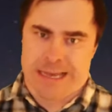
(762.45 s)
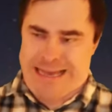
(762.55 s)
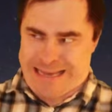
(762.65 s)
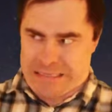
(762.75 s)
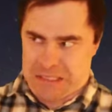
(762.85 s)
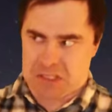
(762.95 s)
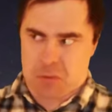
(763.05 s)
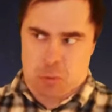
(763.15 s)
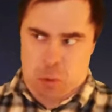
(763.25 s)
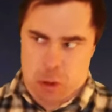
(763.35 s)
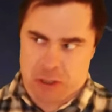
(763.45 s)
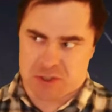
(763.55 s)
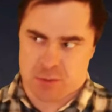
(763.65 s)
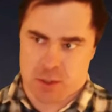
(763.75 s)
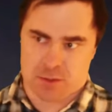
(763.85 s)
It doesn't work
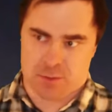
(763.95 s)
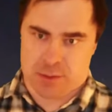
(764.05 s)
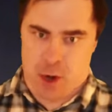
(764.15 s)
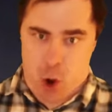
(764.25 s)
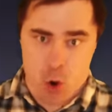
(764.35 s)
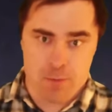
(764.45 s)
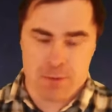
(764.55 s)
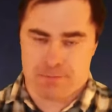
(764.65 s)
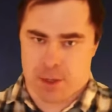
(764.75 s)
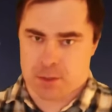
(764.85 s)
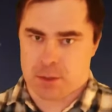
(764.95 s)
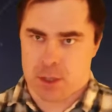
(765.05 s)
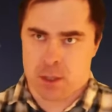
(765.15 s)
as well as we'd hope, but